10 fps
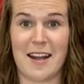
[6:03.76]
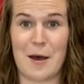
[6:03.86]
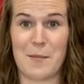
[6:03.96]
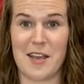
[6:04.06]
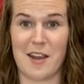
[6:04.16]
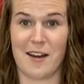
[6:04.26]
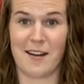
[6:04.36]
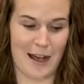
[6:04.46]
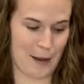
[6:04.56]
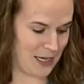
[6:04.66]
up here.
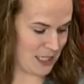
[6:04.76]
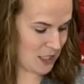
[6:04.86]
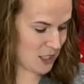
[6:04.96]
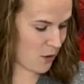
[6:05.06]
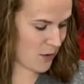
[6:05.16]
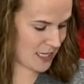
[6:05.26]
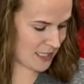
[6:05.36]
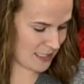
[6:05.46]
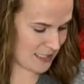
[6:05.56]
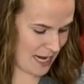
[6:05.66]
I'm gonna sew it
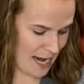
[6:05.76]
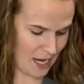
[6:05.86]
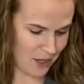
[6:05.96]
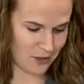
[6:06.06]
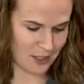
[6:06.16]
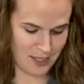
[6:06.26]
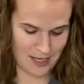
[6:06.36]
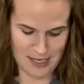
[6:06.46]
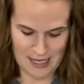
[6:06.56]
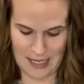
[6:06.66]
down,
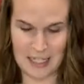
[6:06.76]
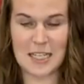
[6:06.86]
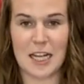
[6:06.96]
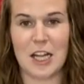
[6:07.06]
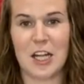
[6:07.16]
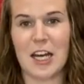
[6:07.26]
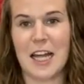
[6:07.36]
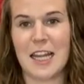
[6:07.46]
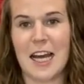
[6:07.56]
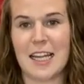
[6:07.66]
and it's gonna look
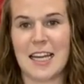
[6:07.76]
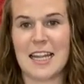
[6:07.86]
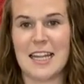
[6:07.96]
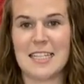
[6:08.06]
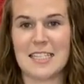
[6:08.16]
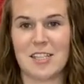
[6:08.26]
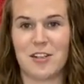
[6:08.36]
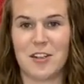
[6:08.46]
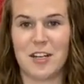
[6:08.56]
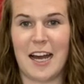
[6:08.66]
a lot like this
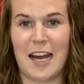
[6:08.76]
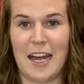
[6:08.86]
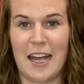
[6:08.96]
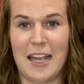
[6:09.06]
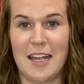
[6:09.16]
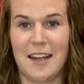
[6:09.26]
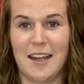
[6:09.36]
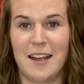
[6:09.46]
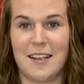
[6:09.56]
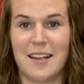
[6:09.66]
little guy.
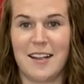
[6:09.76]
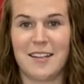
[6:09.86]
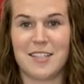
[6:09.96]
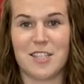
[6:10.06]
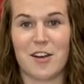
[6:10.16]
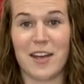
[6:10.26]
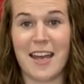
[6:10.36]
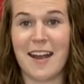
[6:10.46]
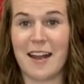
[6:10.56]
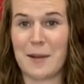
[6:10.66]
So
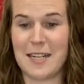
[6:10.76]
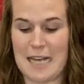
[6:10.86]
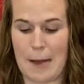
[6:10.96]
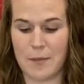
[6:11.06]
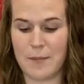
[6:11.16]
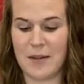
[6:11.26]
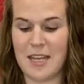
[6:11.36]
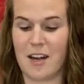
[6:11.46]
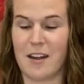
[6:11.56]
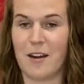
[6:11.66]
again, I'm gonna tap them
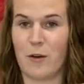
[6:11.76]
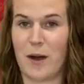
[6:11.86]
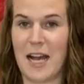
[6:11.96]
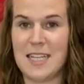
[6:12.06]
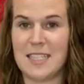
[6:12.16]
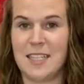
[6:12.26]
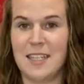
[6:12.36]
here. White,